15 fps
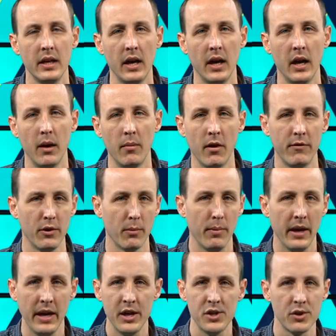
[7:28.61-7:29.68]
uh, of your
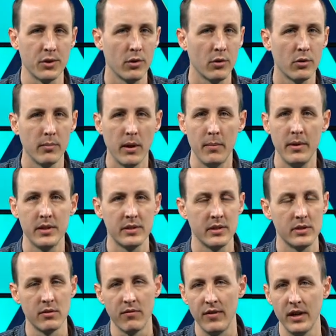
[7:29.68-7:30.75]
page, your Google My
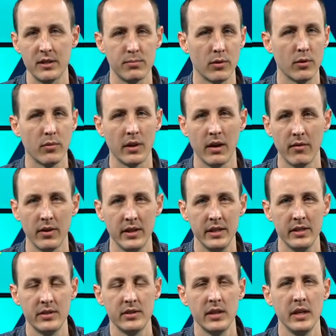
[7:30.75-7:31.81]
Business, your Facebook, whatever it
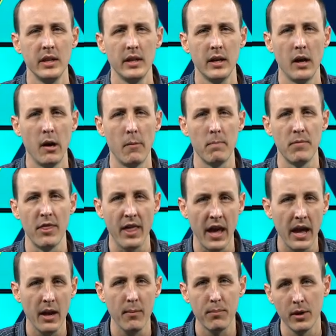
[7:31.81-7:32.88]
is, um,
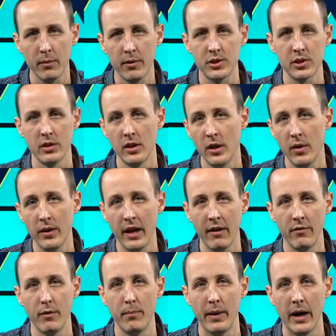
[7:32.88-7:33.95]
they pretty much alone
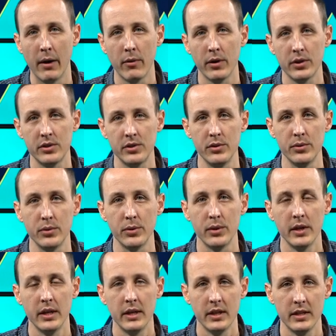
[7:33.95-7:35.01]
have the power
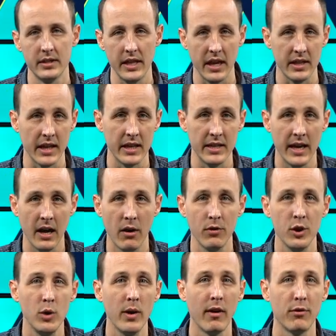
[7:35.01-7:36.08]
to take that
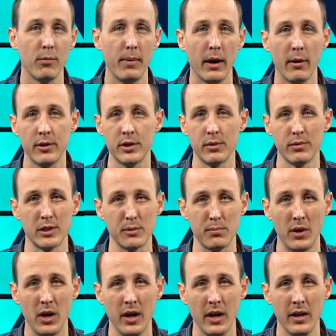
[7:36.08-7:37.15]
down. You have the power to
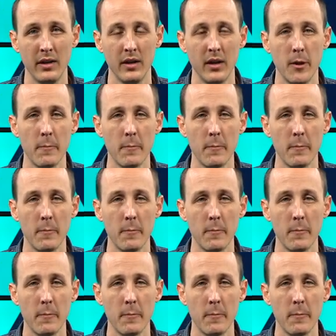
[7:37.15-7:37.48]
respond.